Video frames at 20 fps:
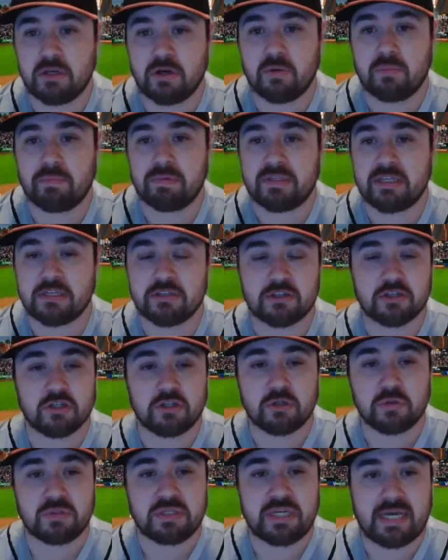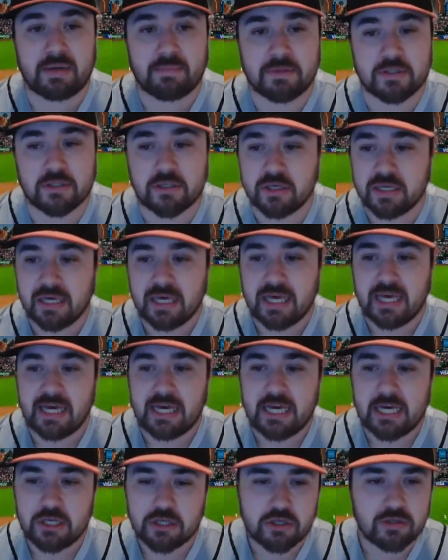potential to do damage.
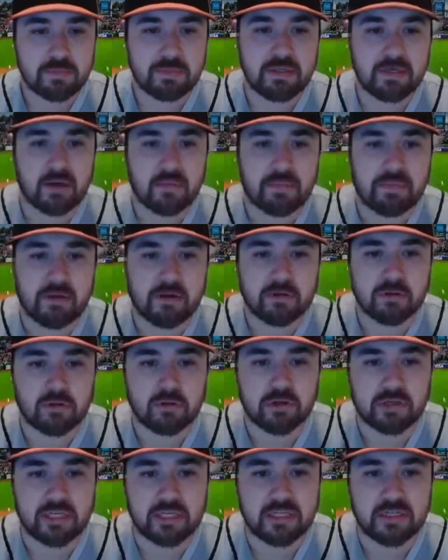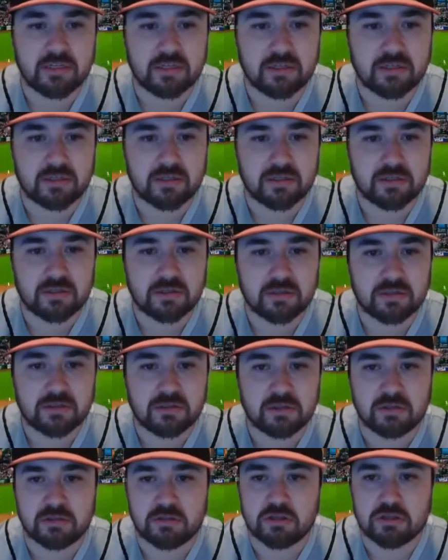He should be up there looking
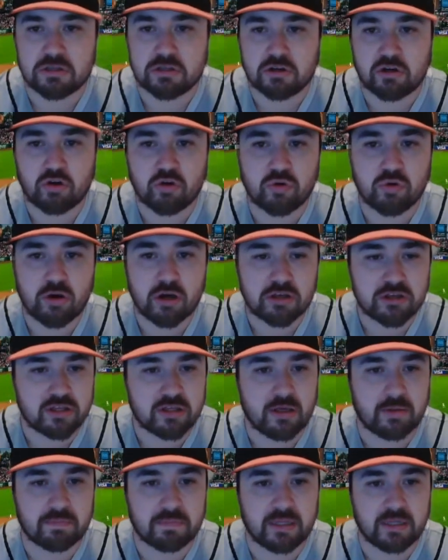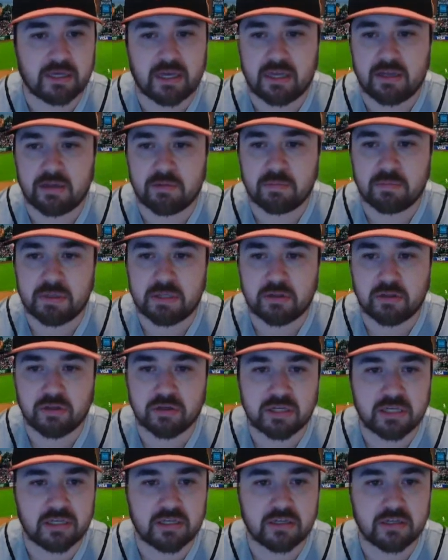to just crush something and be
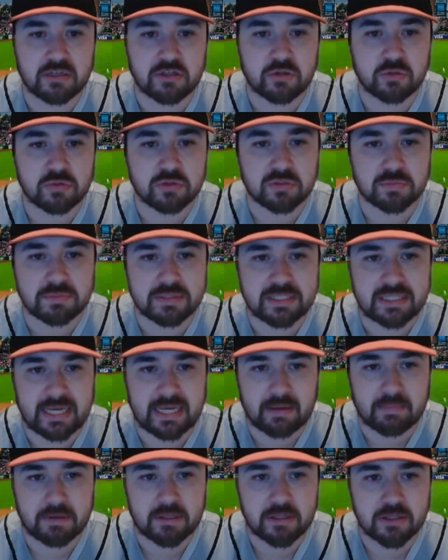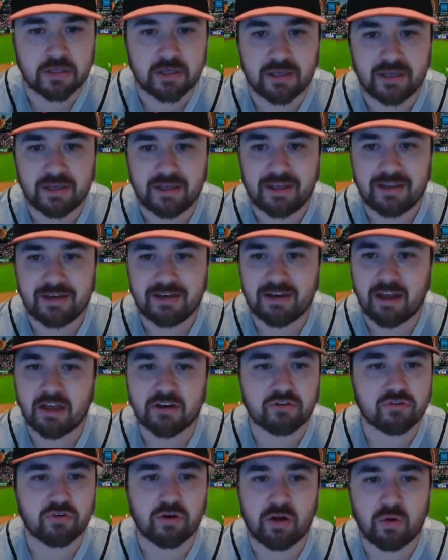looking to do some damage,
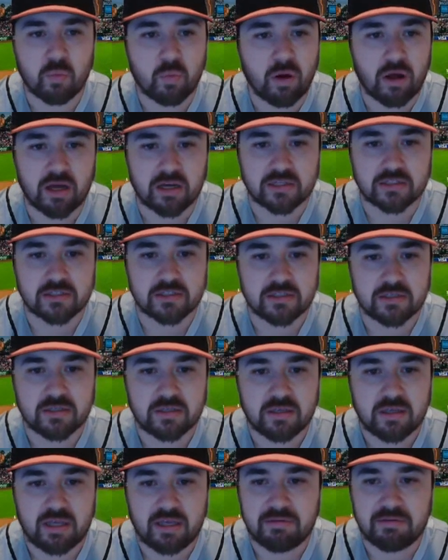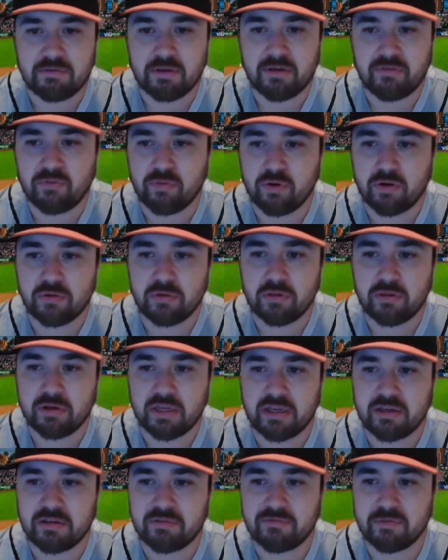not draw walks. if we're
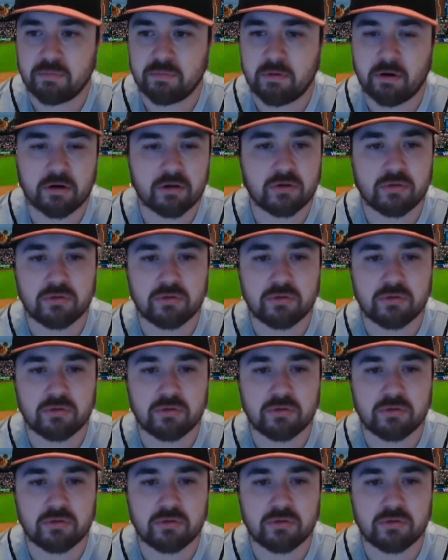looking for Marco